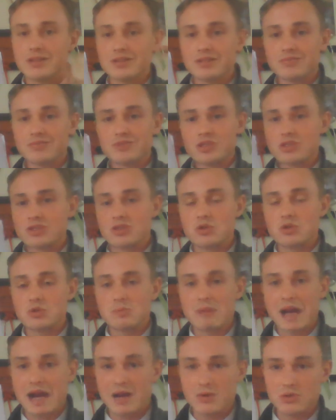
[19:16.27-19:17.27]
It just goes
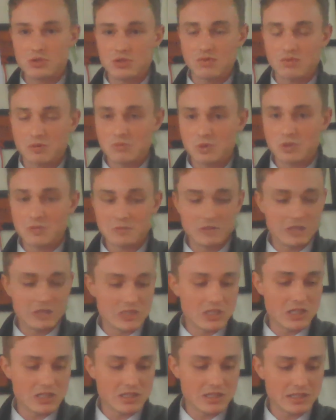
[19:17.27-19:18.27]
backwards from what we
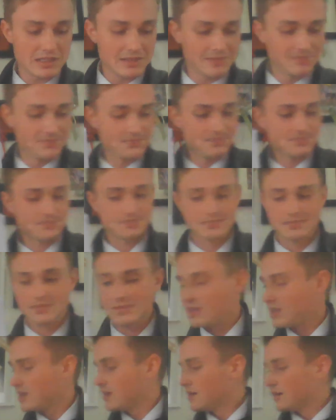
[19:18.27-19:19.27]
just did.
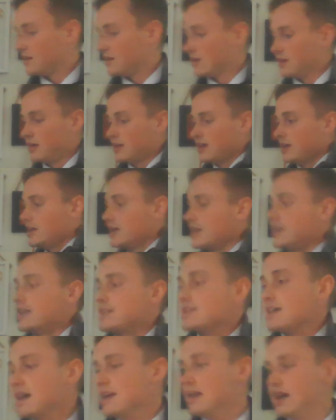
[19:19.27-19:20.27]
And
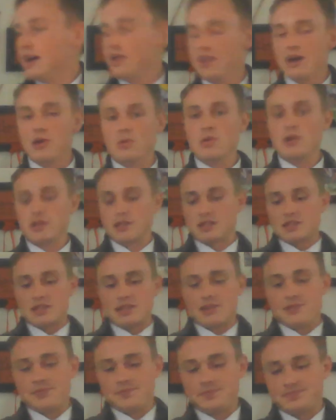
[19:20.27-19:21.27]
that's kind of how that
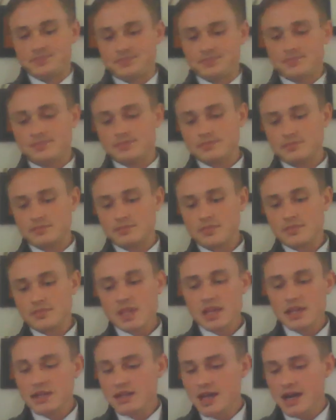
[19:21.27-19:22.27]
works.
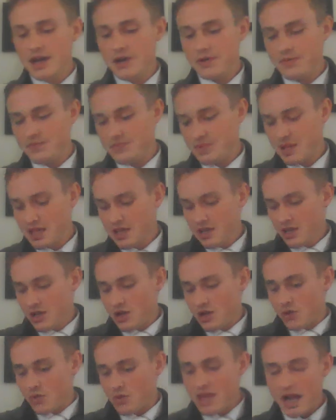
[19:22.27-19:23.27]
Now,
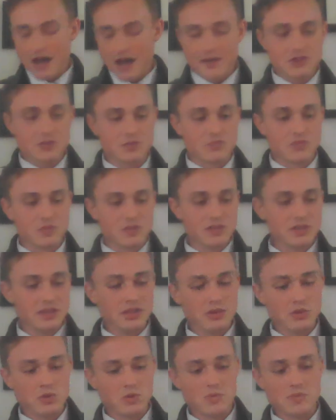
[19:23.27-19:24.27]
we have some
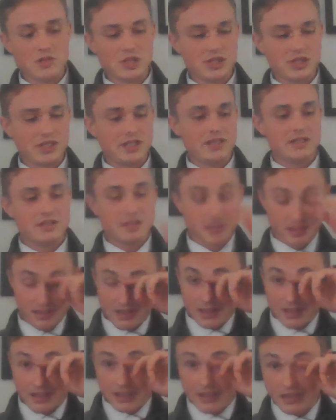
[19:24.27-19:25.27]
really cool machines
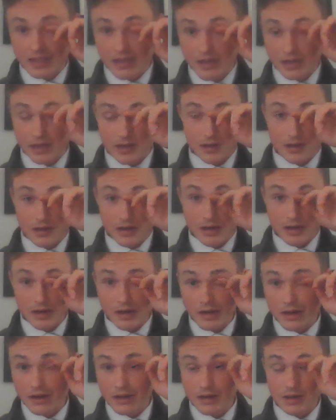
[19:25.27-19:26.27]
in
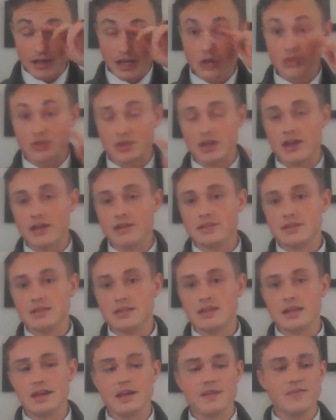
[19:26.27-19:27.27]
our healthcare
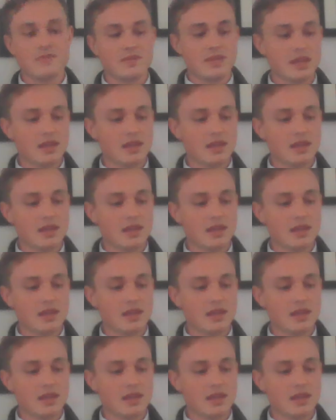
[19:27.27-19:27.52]
today.